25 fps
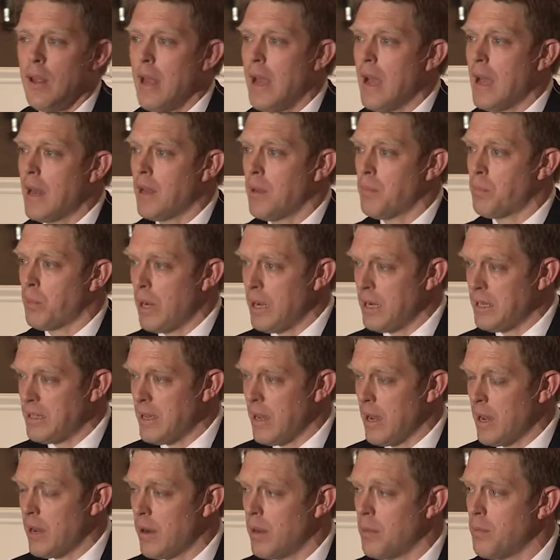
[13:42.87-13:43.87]
had a
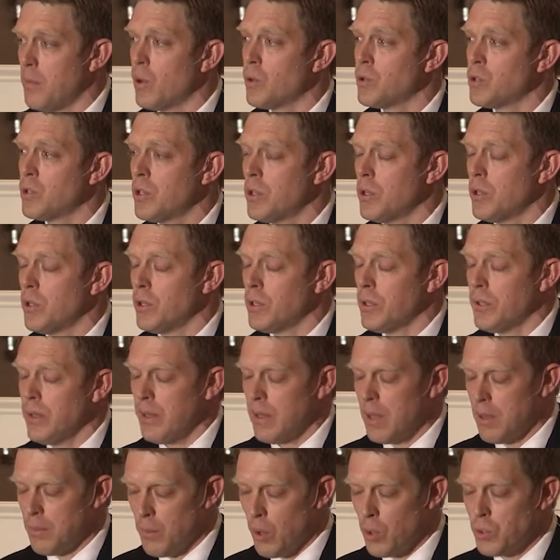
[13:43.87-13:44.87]
breakdown,
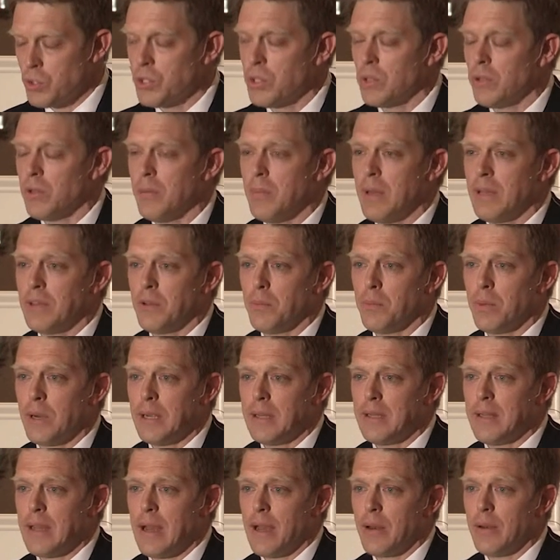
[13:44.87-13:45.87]
emotional, emotional and mental
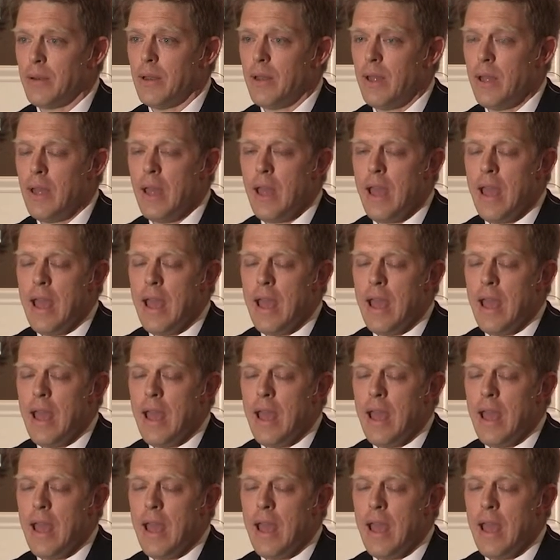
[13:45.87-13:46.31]
breakdown,